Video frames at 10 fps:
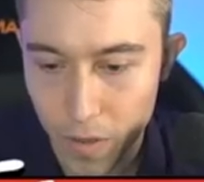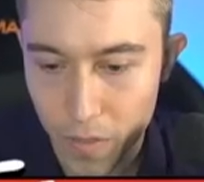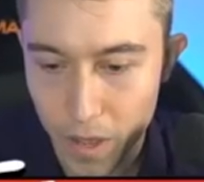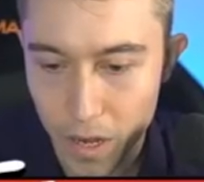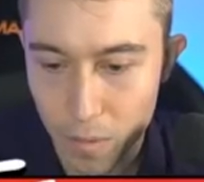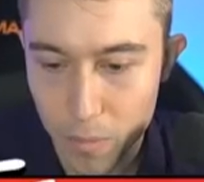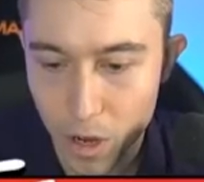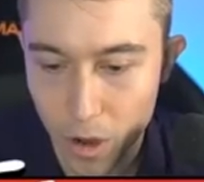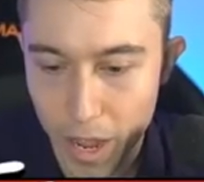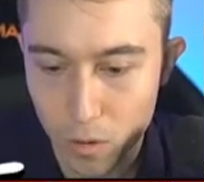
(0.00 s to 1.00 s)
And then
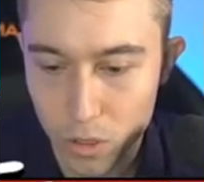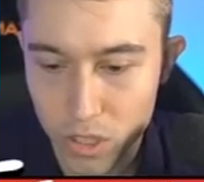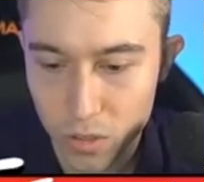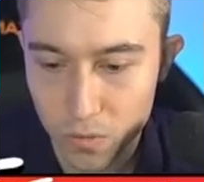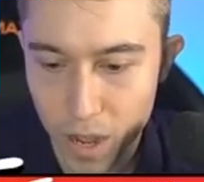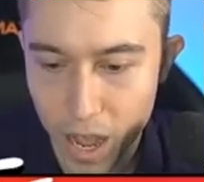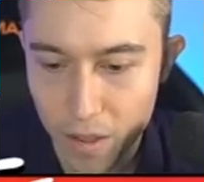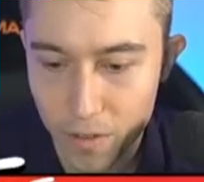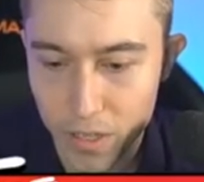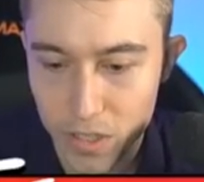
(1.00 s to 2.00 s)
maybe our egg will
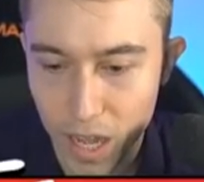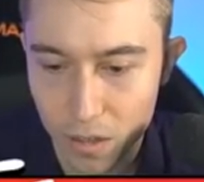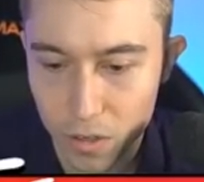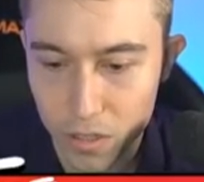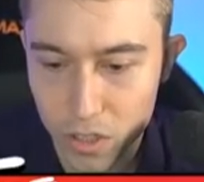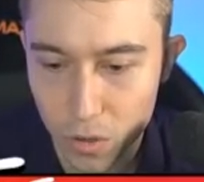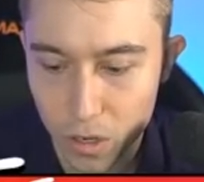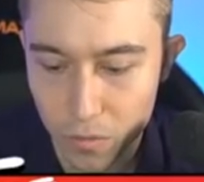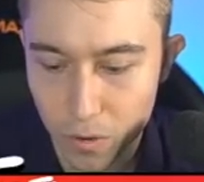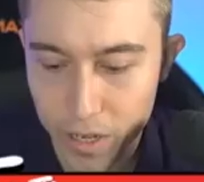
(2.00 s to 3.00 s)
survive. It's not looking so
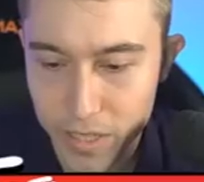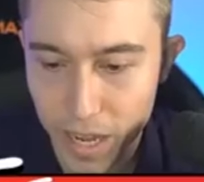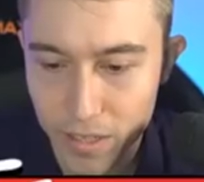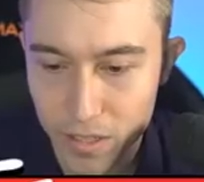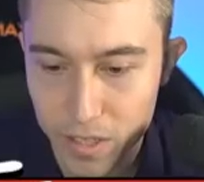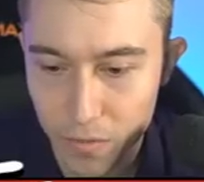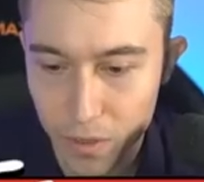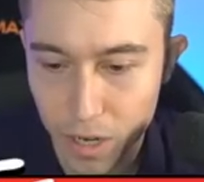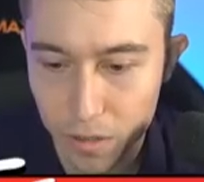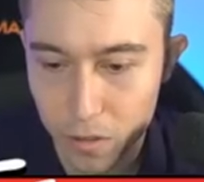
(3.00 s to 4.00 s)
good for us, guys. It's
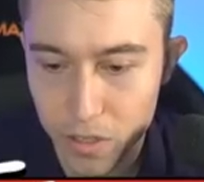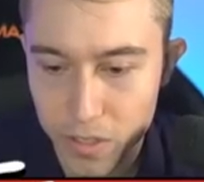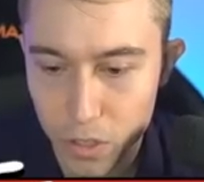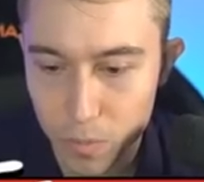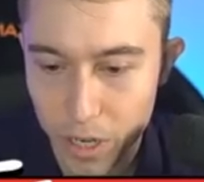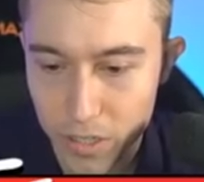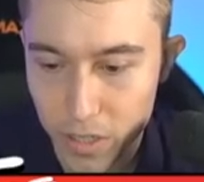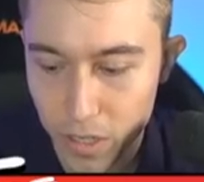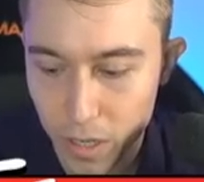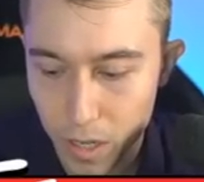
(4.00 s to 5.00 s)
definitely not looking so
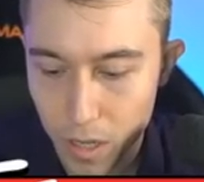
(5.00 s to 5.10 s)
spicy.